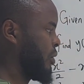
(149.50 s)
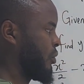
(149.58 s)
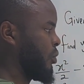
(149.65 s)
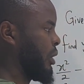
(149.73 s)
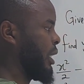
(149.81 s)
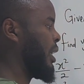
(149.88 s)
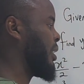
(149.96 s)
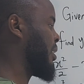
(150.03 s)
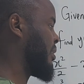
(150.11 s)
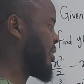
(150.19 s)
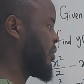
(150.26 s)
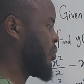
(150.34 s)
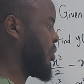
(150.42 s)
To get the
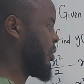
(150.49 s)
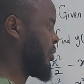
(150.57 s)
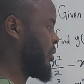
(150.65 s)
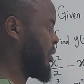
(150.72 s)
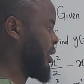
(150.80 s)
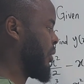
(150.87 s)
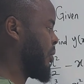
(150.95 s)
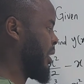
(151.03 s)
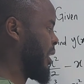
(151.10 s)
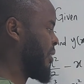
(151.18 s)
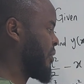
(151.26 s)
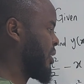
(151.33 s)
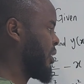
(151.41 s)
c1, here we
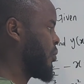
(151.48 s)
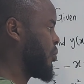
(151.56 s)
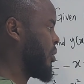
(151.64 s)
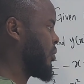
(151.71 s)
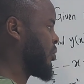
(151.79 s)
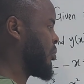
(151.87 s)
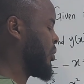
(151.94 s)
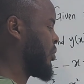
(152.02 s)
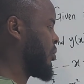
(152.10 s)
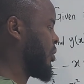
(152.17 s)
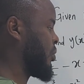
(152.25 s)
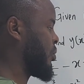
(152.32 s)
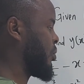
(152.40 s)
have c1 to be
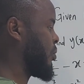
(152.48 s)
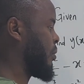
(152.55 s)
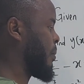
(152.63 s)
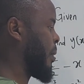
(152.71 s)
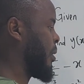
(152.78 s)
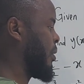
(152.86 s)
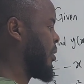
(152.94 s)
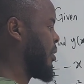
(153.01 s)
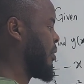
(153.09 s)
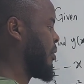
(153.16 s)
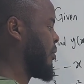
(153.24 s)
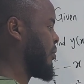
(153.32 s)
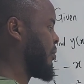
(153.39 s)
equals to
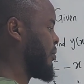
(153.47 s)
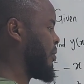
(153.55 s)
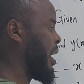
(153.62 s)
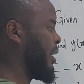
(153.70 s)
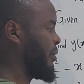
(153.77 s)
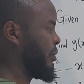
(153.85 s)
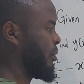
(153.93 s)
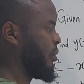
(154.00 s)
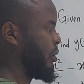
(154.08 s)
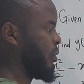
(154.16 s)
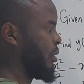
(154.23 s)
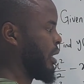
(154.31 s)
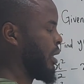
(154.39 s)
5.
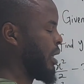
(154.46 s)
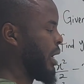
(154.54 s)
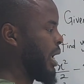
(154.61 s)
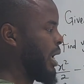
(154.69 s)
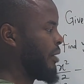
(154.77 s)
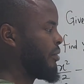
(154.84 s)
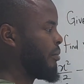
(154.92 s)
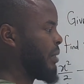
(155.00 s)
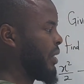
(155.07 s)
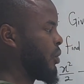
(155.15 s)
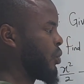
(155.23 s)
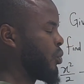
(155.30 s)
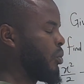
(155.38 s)
Half
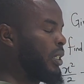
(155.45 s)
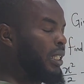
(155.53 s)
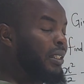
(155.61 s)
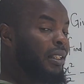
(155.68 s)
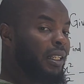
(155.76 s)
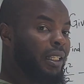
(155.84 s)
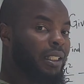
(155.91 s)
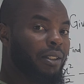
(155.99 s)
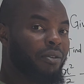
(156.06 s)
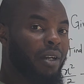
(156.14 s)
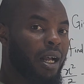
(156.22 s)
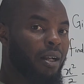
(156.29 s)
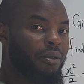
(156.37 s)
minus 1 is negative
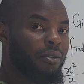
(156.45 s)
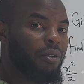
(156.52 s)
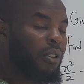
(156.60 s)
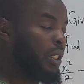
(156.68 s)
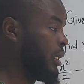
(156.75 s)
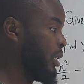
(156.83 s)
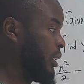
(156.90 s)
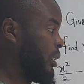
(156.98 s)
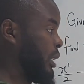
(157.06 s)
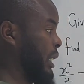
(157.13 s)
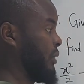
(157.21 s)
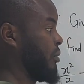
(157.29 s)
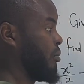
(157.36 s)
half.
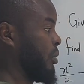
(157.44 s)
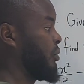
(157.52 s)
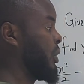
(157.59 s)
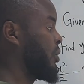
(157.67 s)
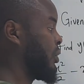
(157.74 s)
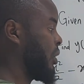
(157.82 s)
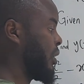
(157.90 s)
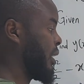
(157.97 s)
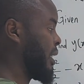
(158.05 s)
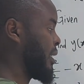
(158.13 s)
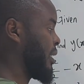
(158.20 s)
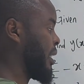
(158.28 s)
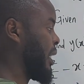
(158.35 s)
If you move it to the other
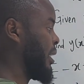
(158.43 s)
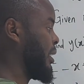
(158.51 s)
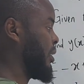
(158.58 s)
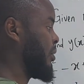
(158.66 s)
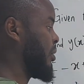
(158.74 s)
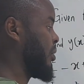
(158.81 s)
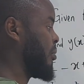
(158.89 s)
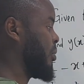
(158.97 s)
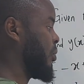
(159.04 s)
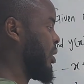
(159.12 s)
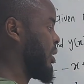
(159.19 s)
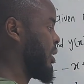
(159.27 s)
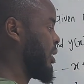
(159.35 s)
side, it's going to be
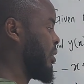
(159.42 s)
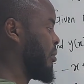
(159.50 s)
what?